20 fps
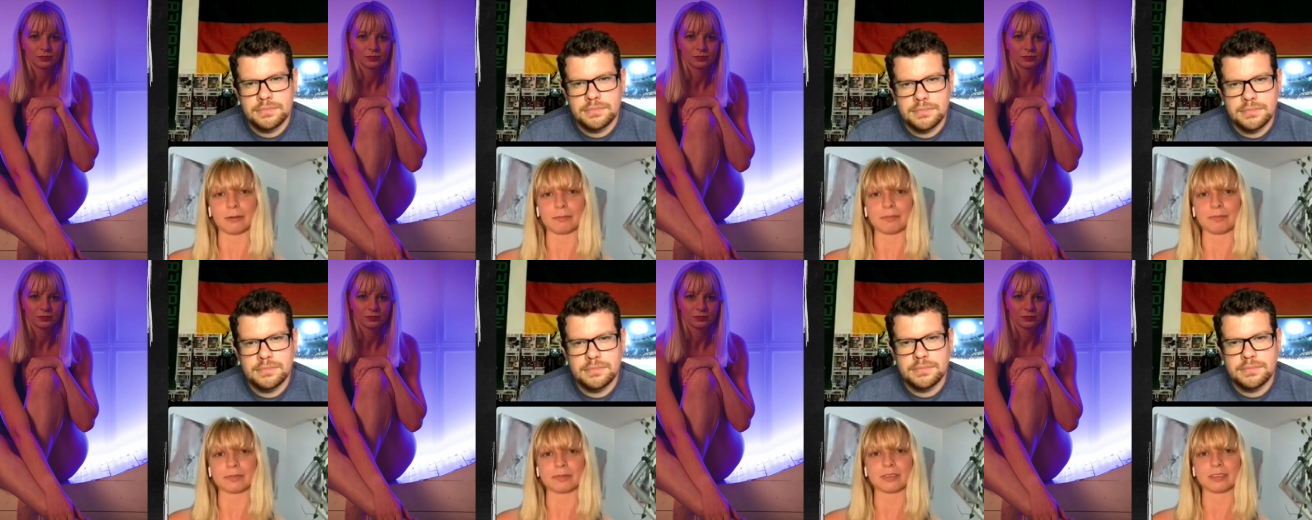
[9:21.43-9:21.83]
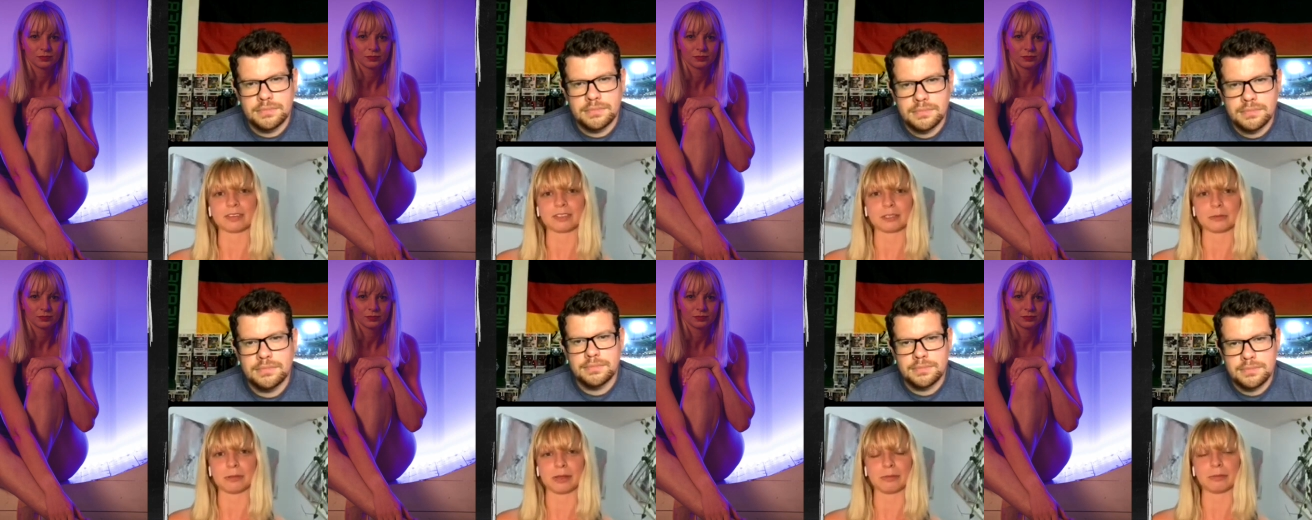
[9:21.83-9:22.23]

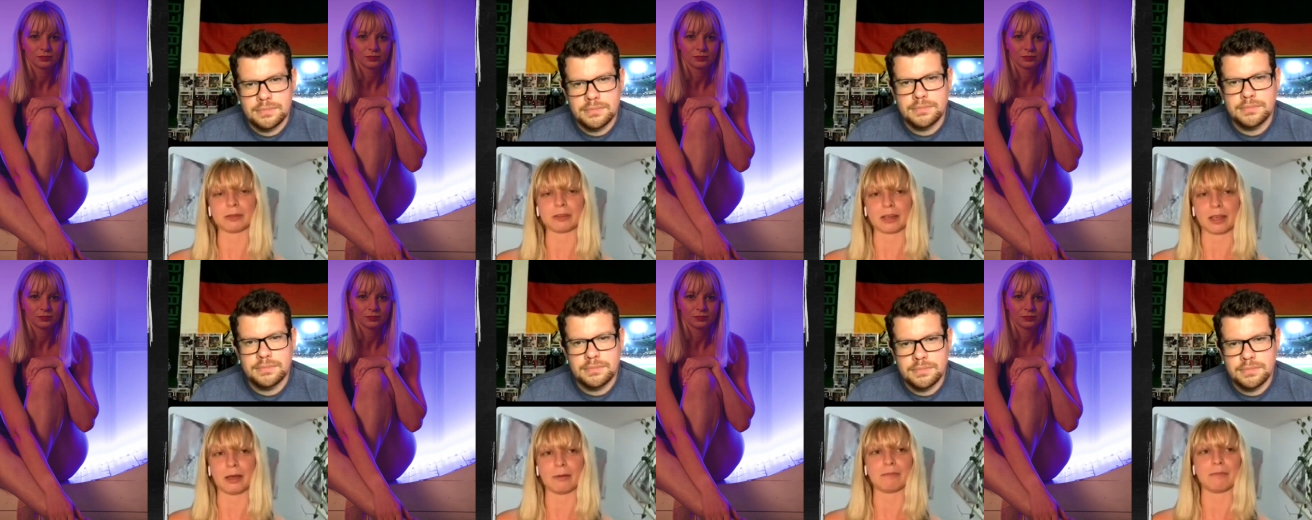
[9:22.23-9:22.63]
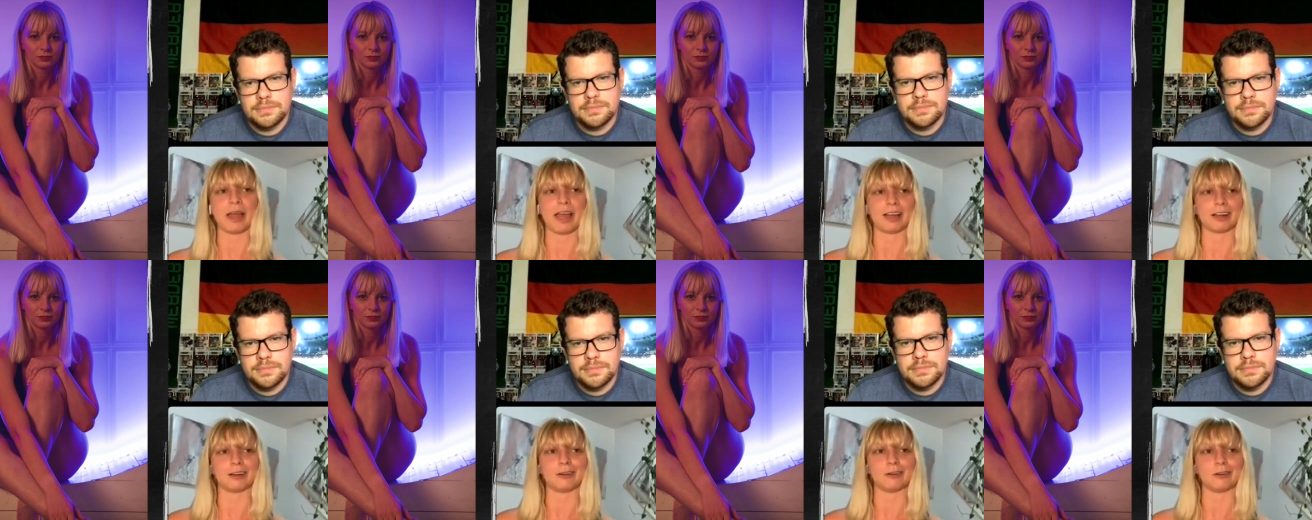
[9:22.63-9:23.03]
Speaker 1: to be able to
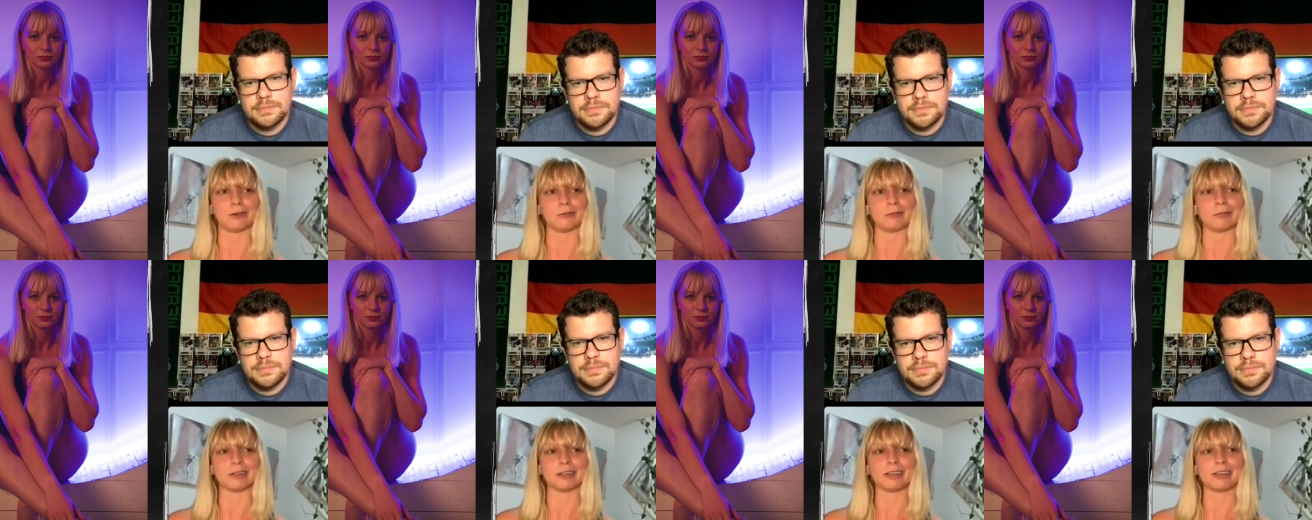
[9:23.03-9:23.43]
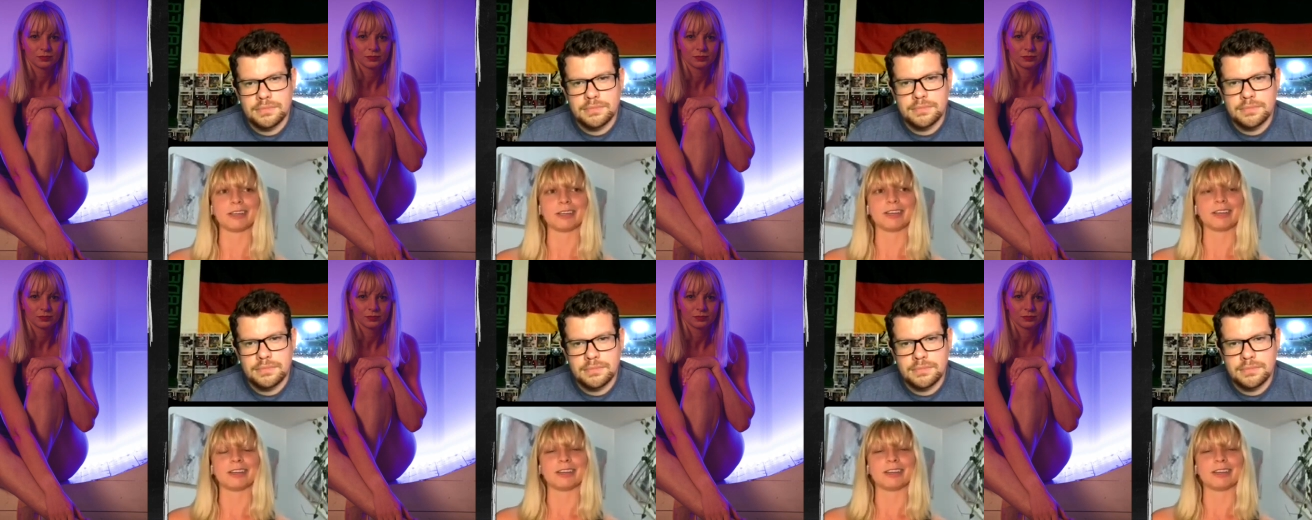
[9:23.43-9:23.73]
come back home